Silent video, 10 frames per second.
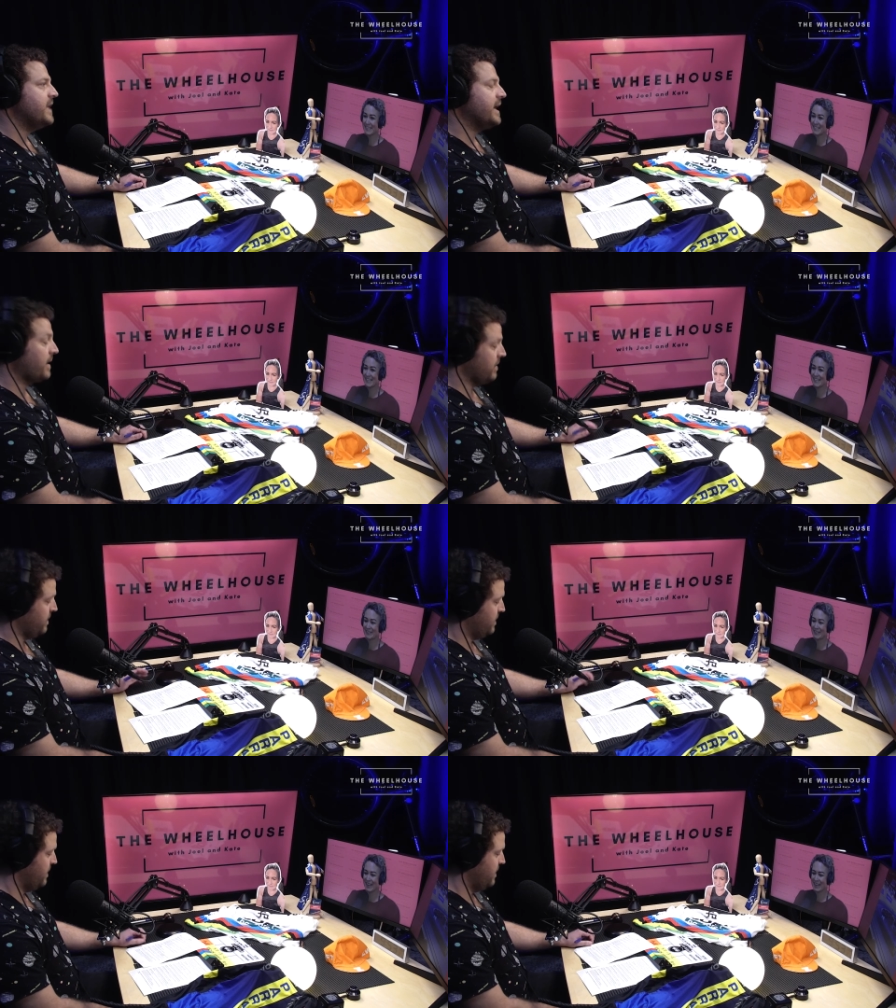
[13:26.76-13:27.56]
it yeah. didn't
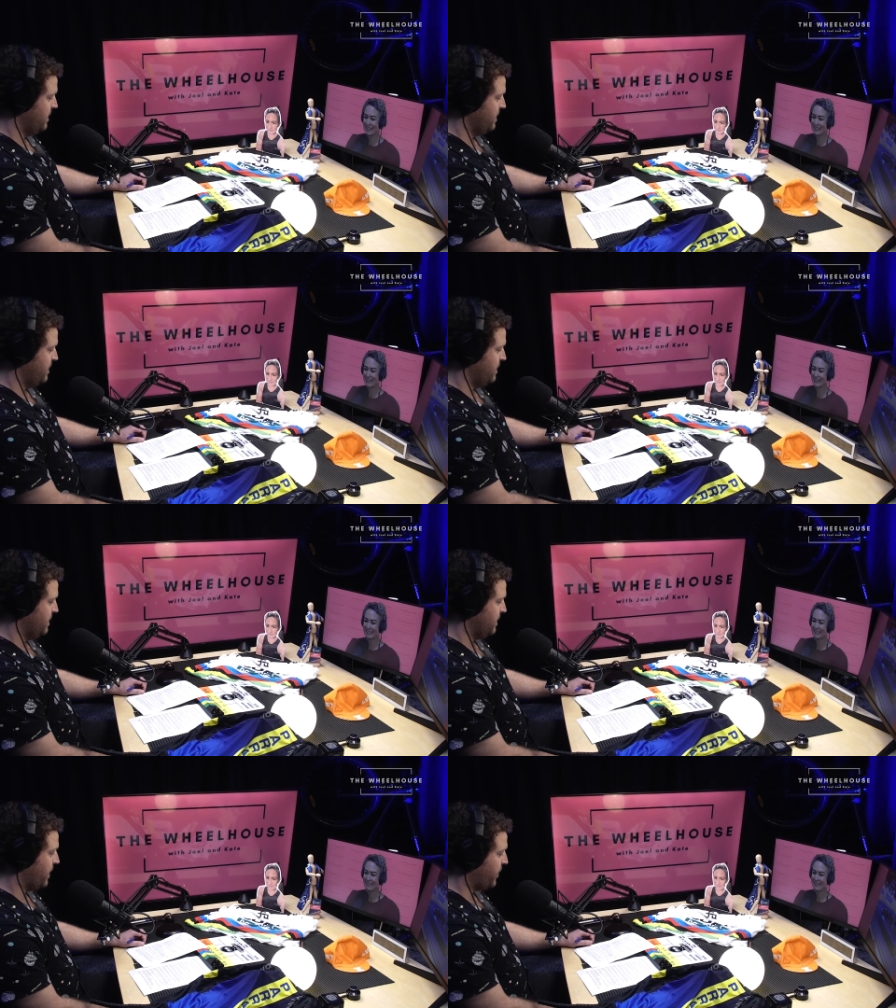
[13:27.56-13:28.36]
affect her.
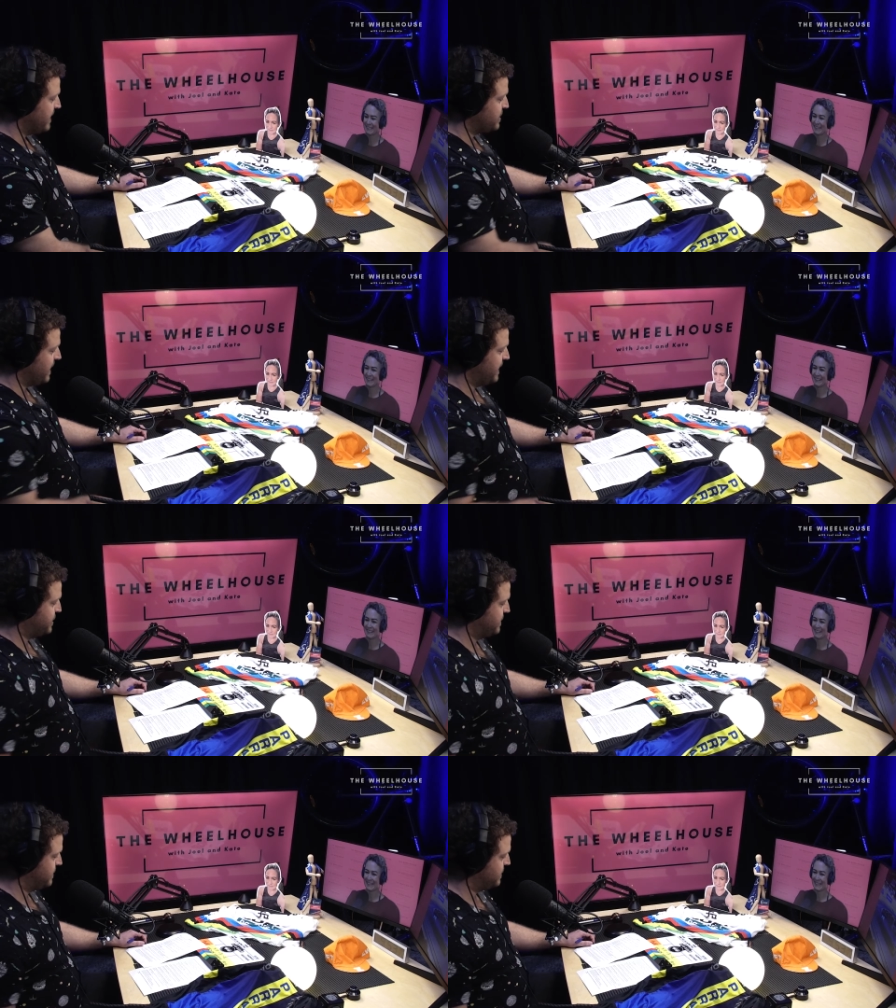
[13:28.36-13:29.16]

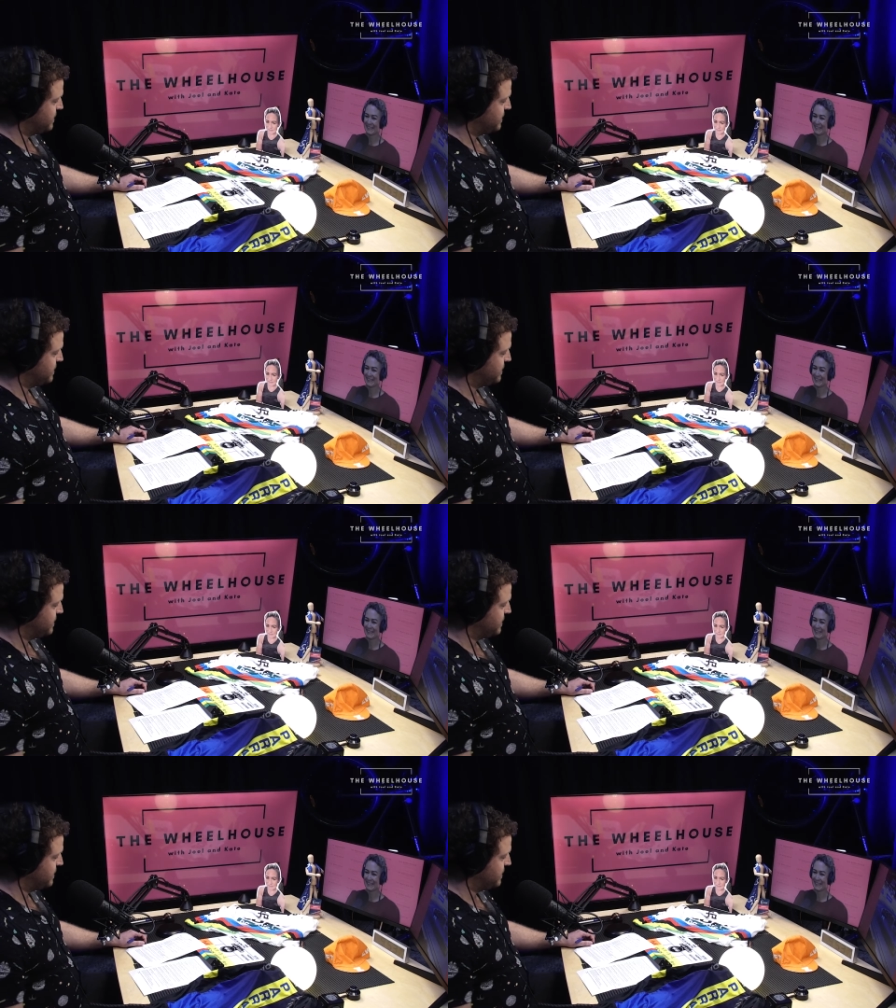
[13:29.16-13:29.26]
Congratulations